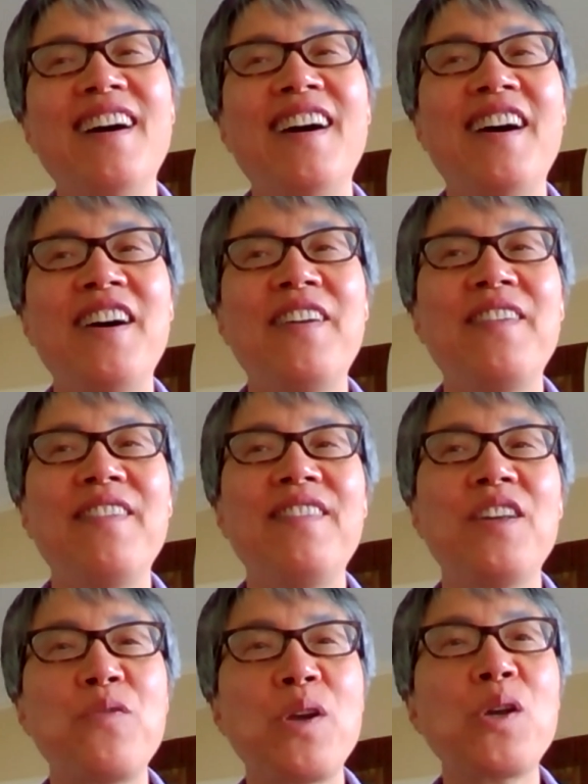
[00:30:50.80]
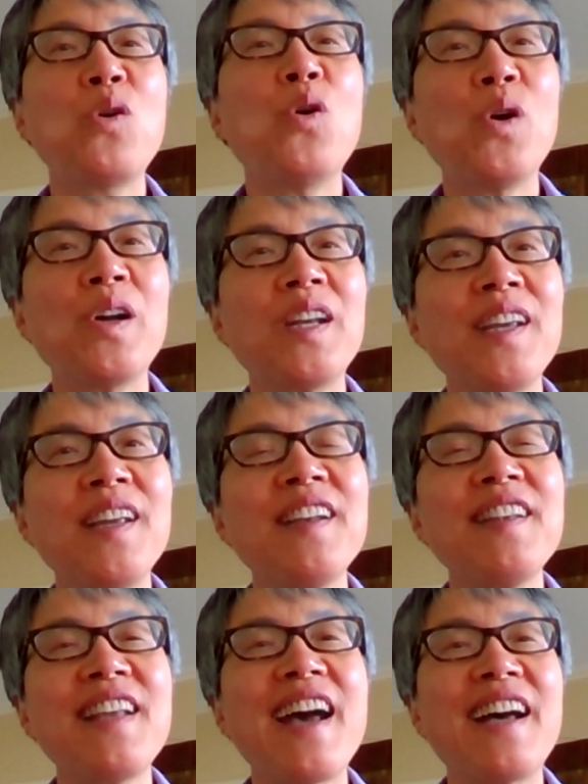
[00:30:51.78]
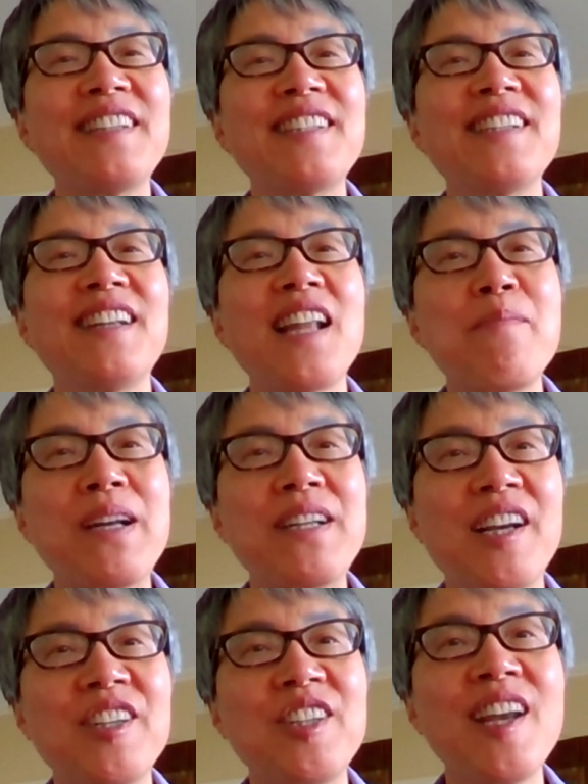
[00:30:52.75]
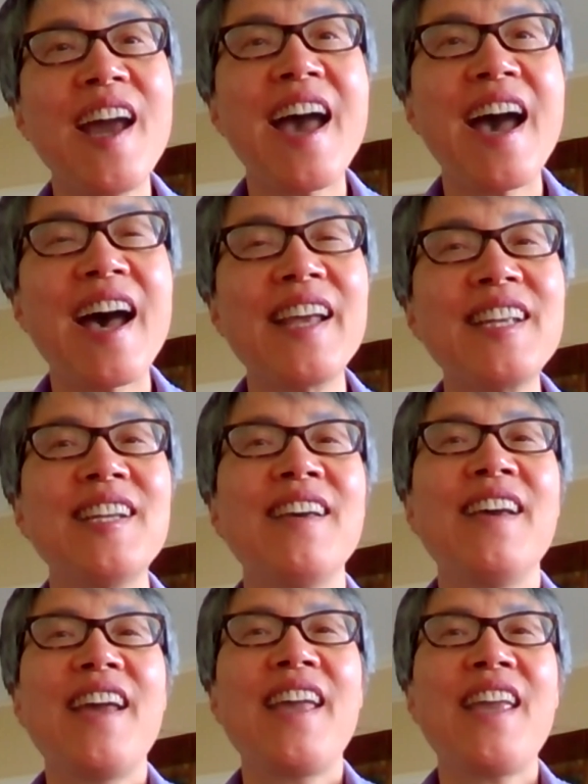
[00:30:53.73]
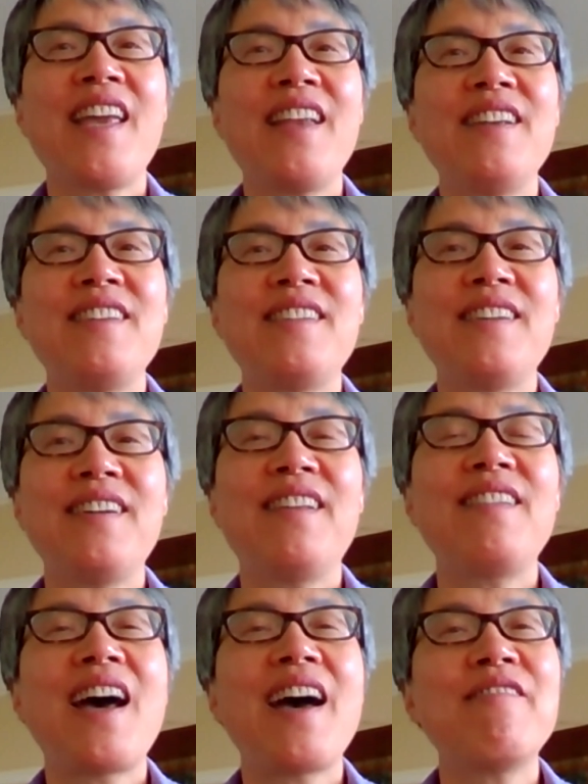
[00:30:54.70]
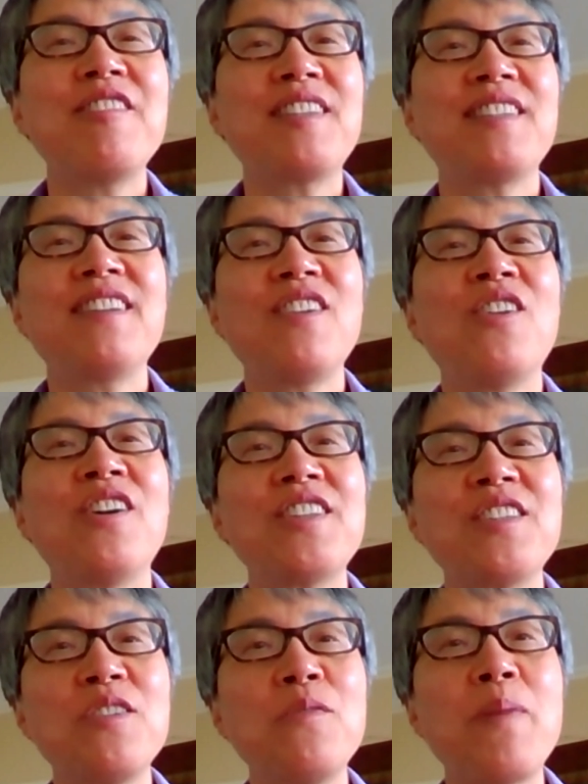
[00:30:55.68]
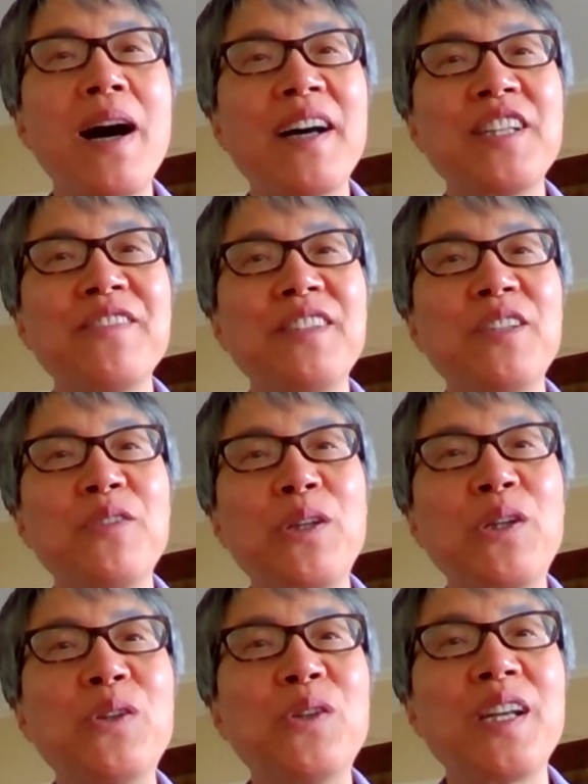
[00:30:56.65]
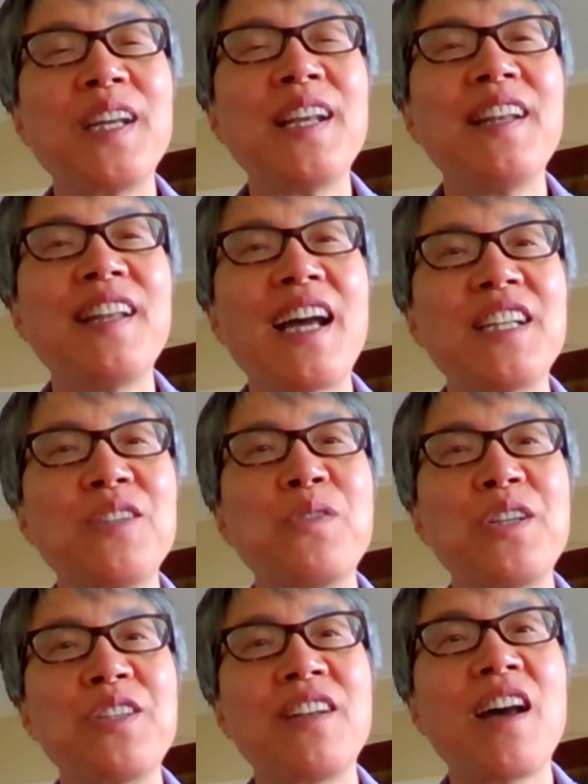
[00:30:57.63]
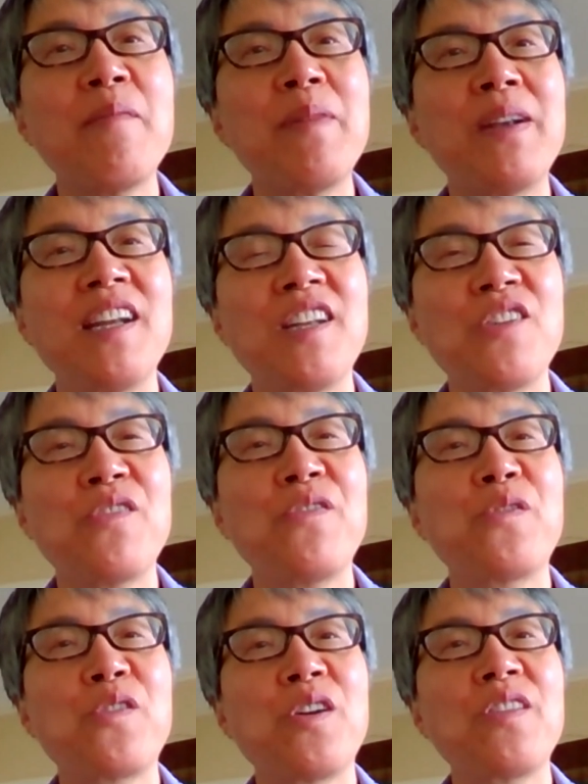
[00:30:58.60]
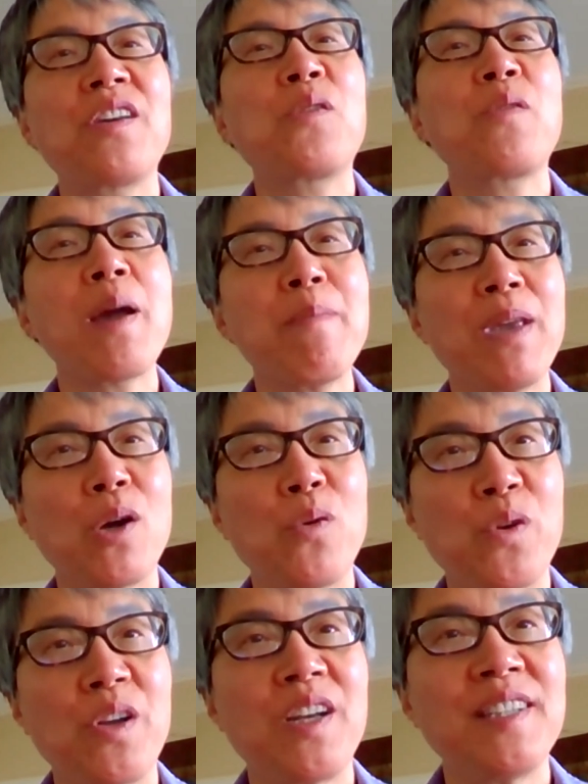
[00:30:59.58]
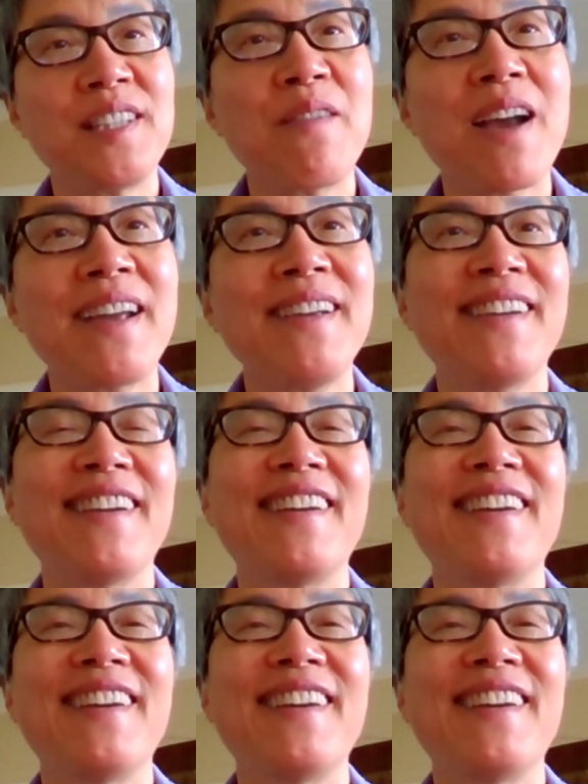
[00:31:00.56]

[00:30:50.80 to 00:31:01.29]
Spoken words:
the recording that Lama Tashi had. And that was also part of the recording that was nominated for the Grammy Award. Is that right?